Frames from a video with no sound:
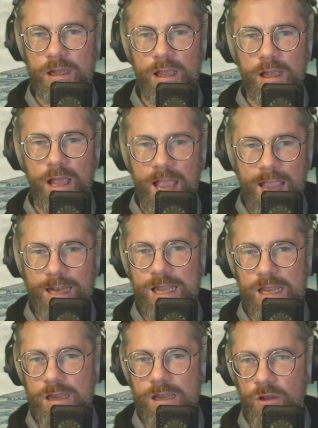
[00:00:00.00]

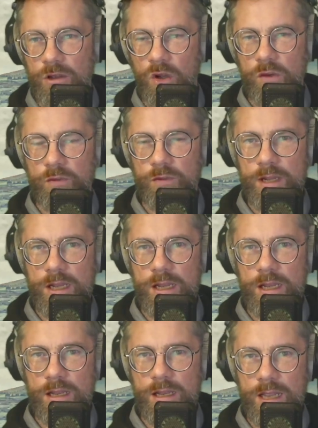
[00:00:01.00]
any of the
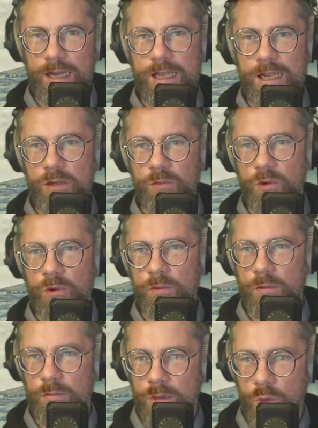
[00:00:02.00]
catechism
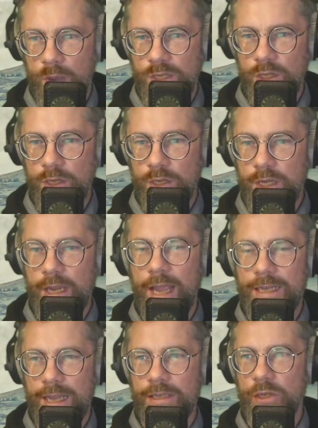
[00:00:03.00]
questions and
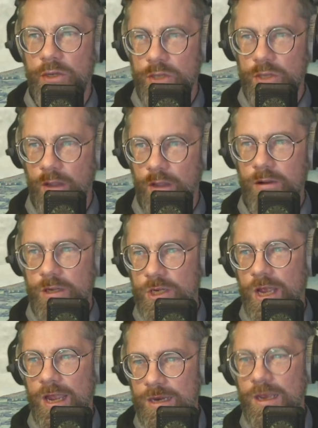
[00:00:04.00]
answers
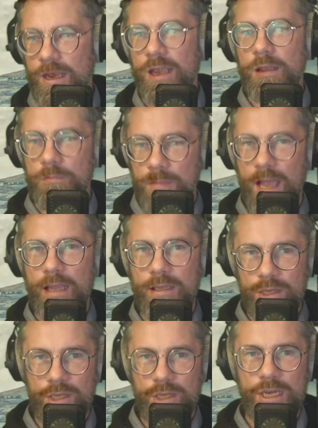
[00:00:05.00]
outside man's
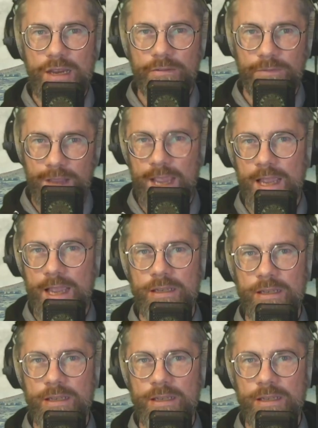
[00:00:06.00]
chief end?